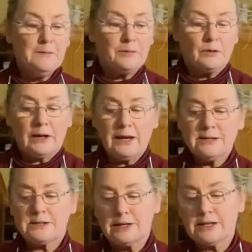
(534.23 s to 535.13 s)
Okay,
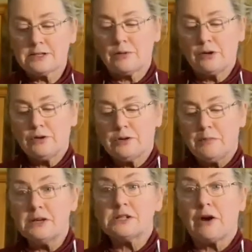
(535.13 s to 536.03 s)
so next we're going to
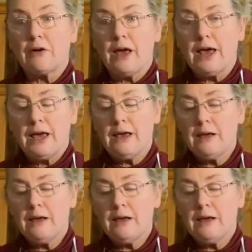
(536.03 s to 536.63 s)
beat our egg.